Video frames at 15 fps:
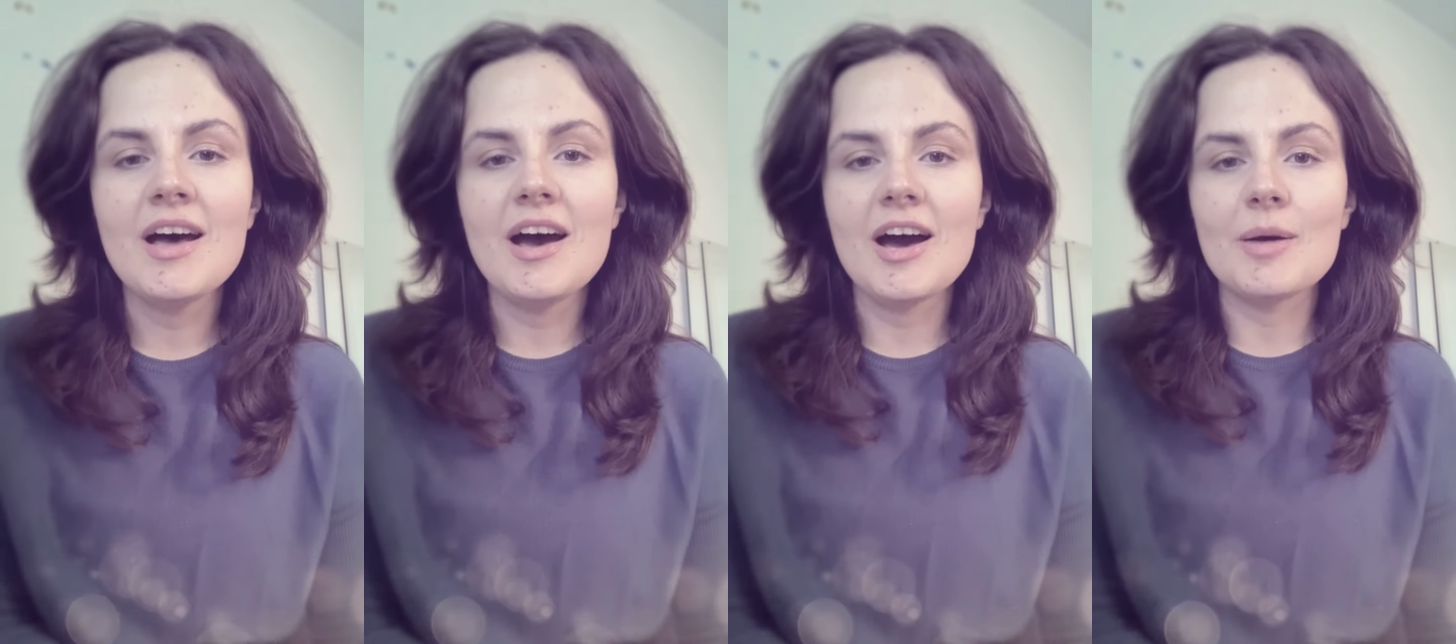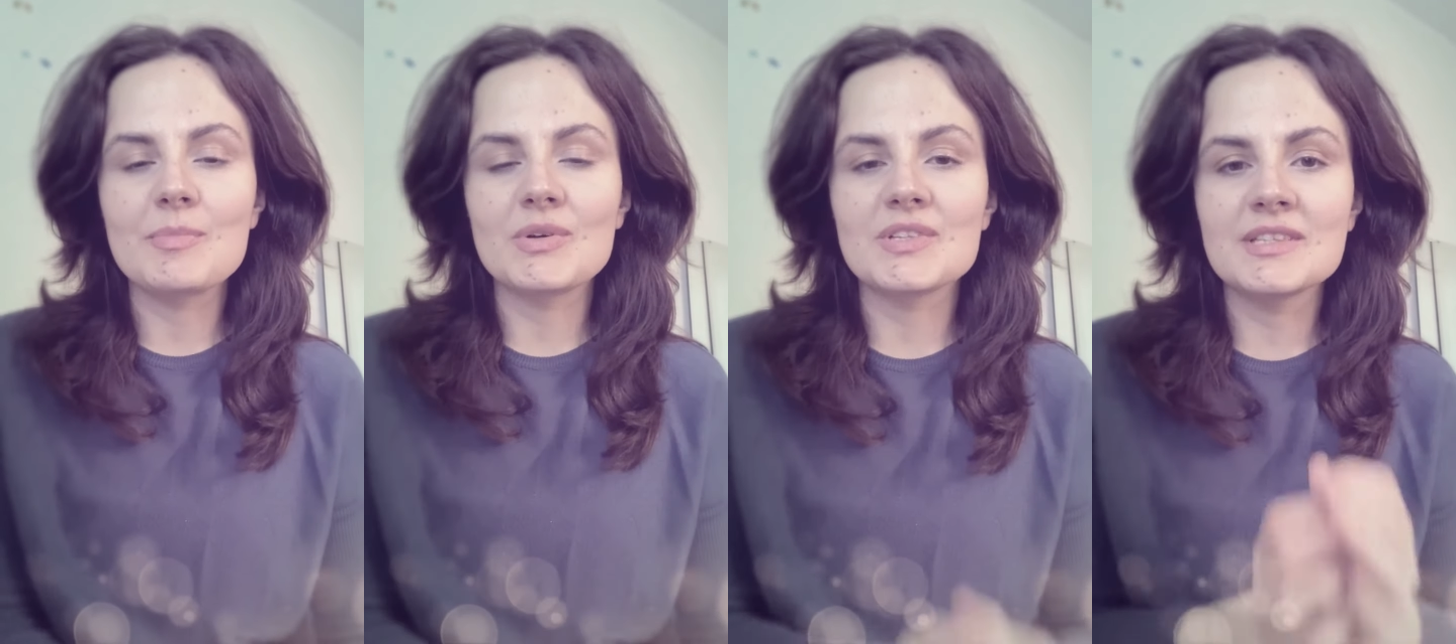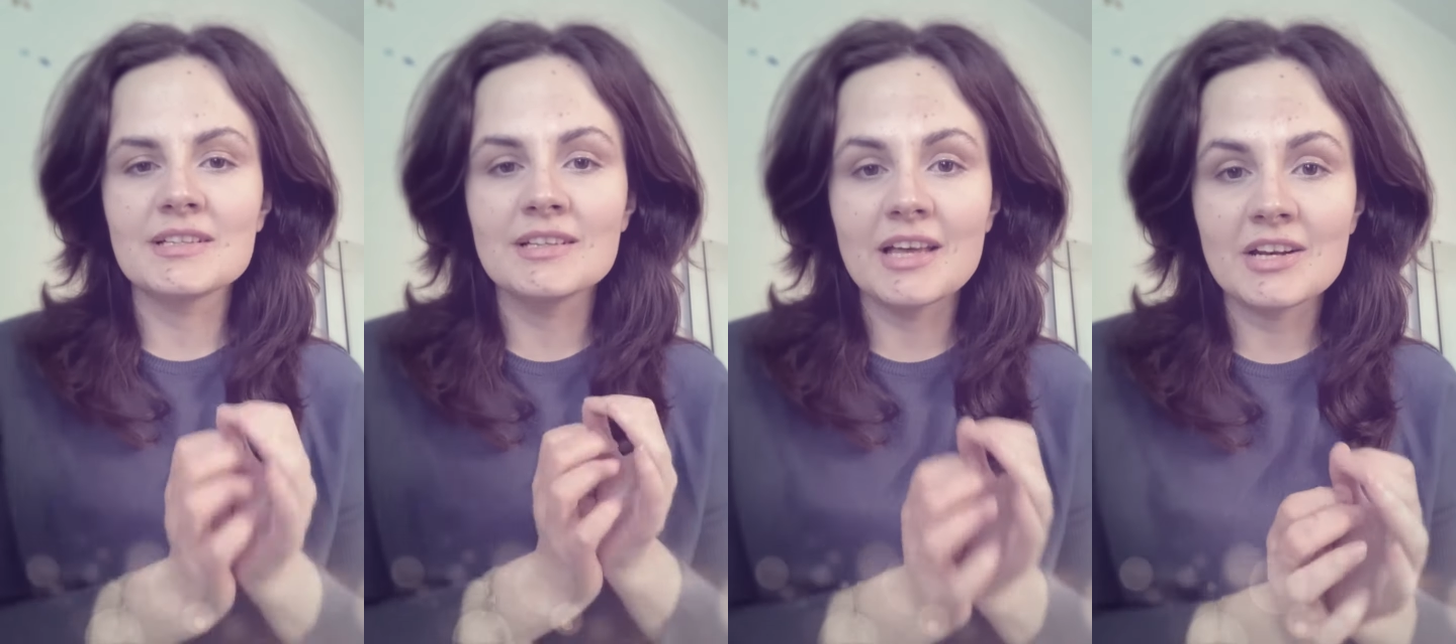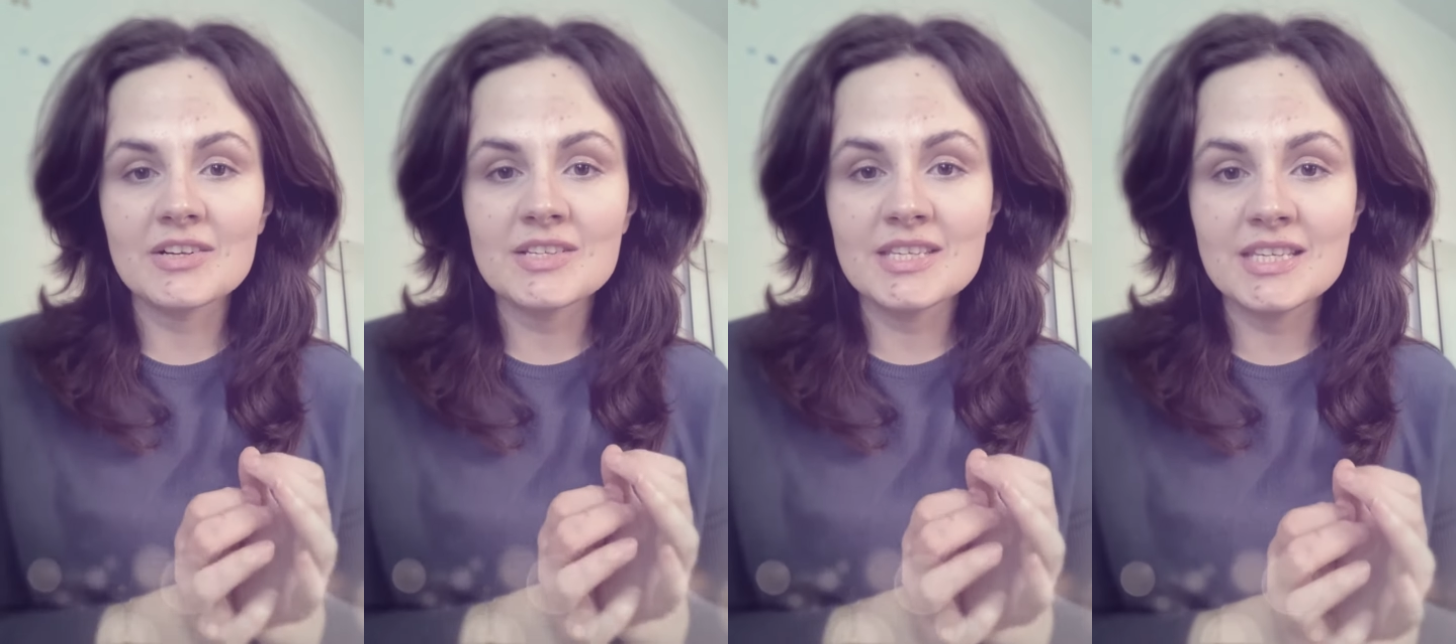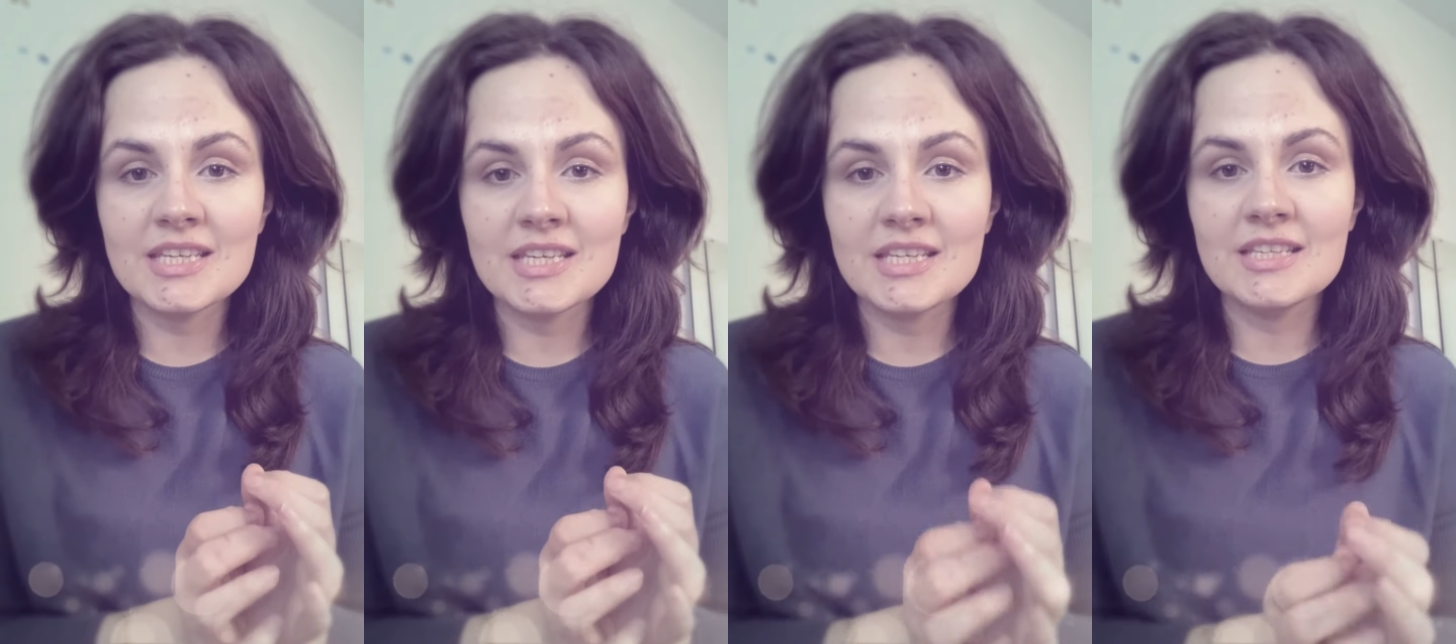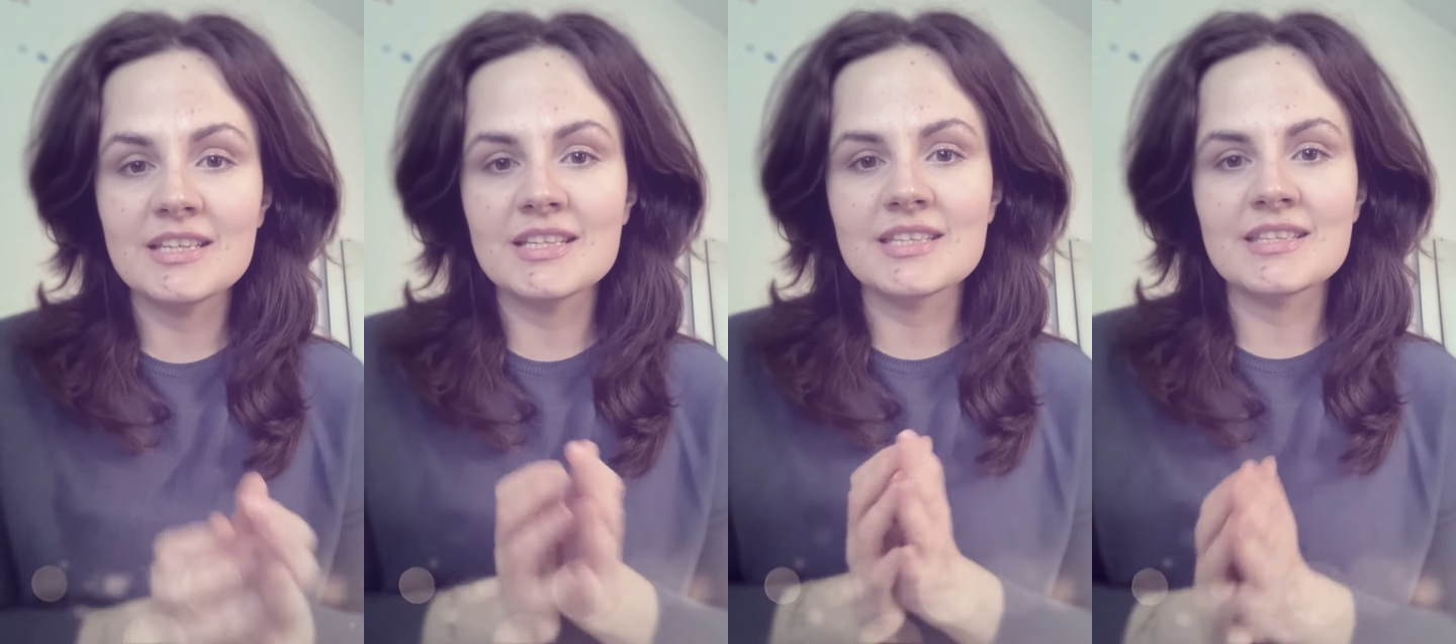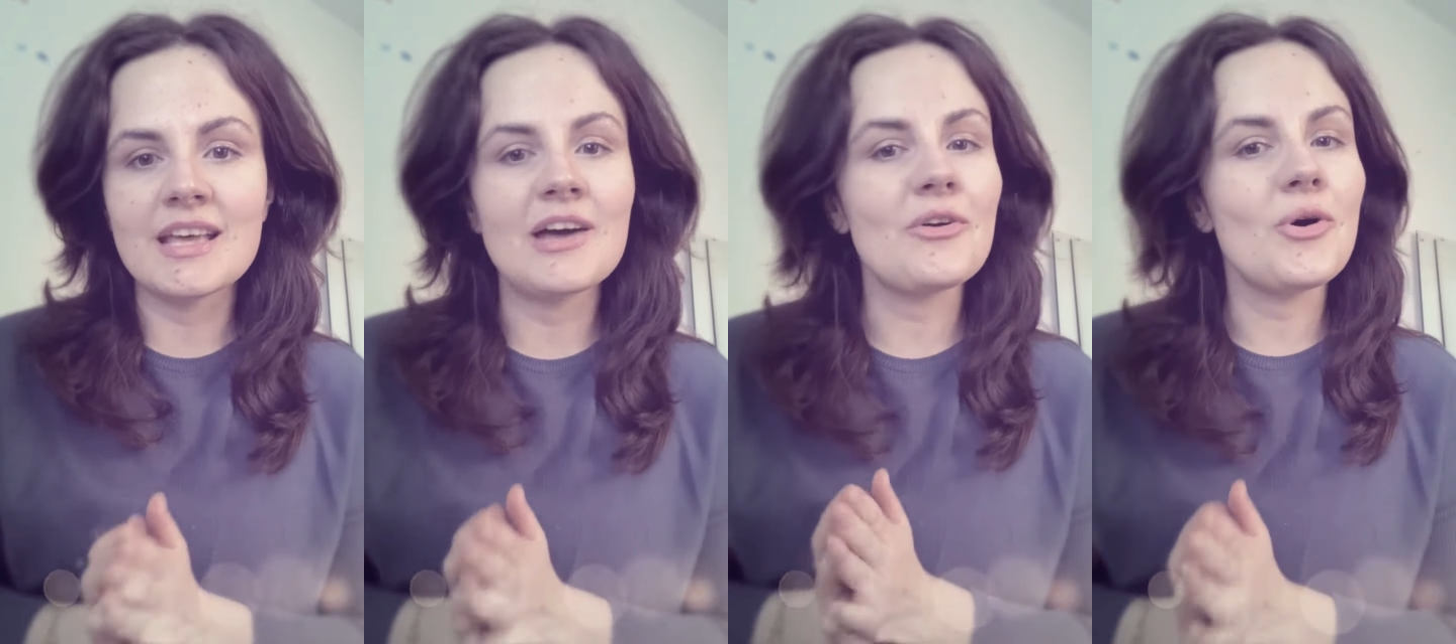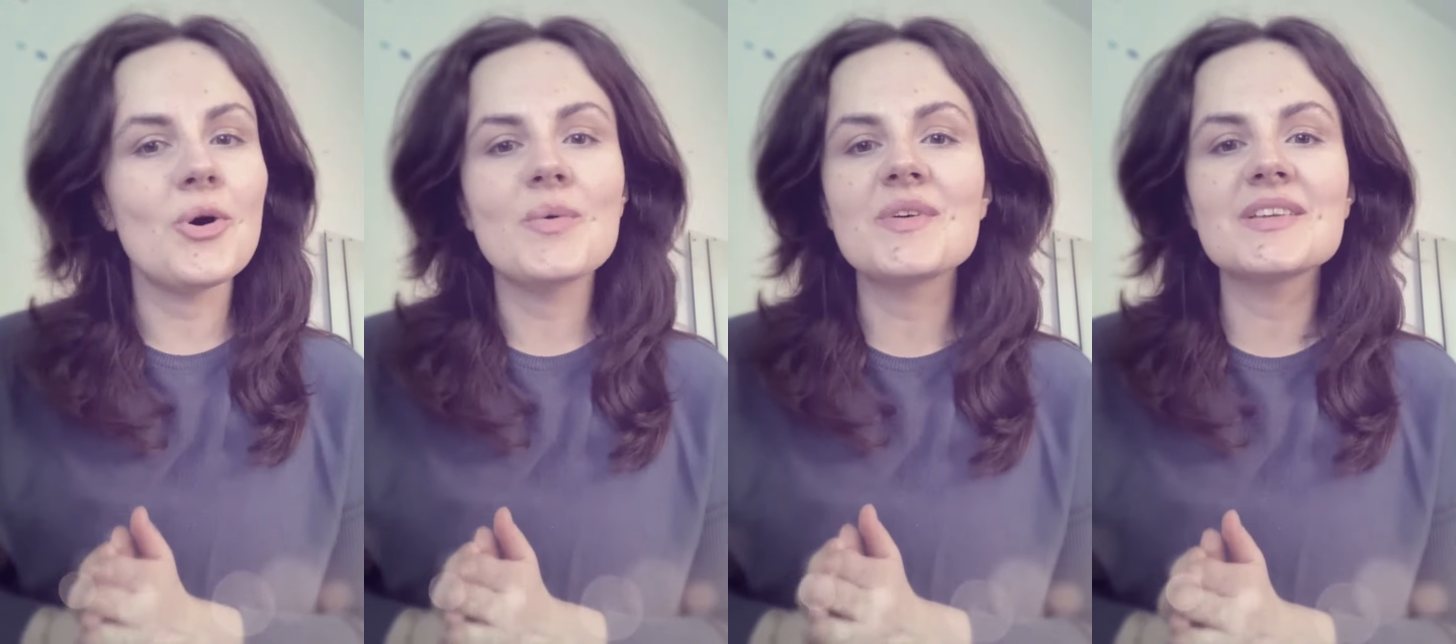um, because the letter T does
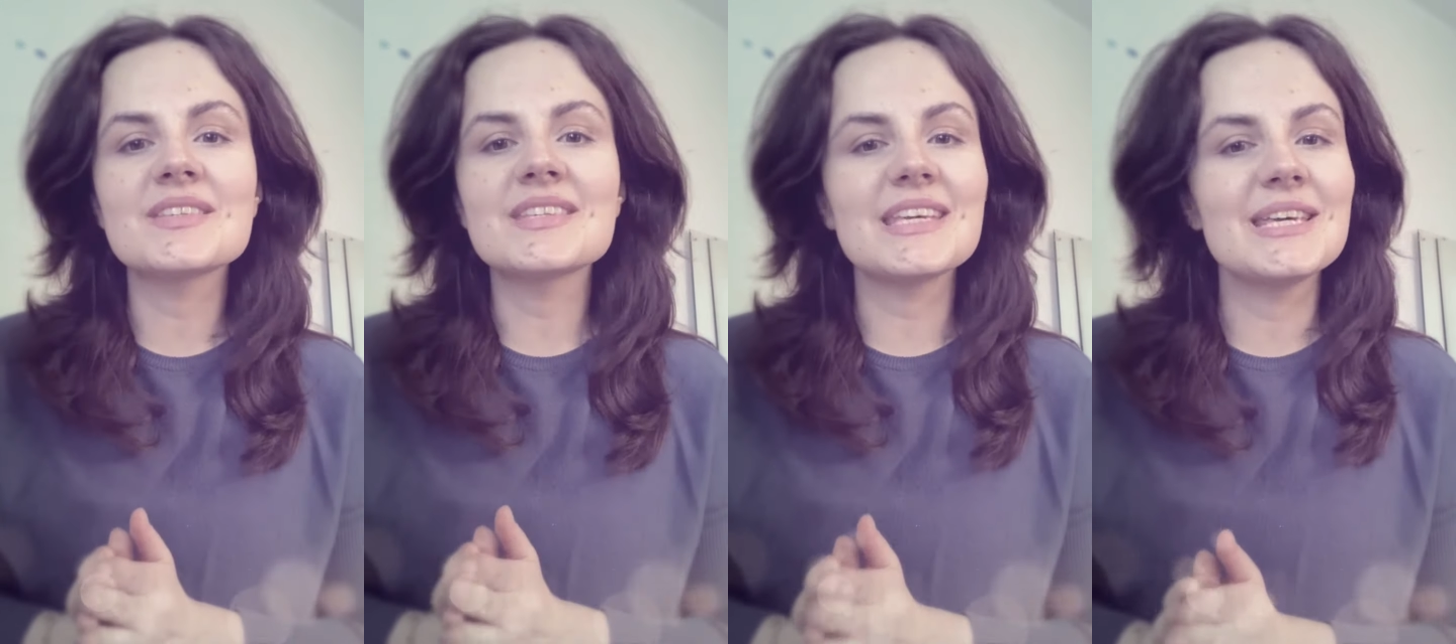not always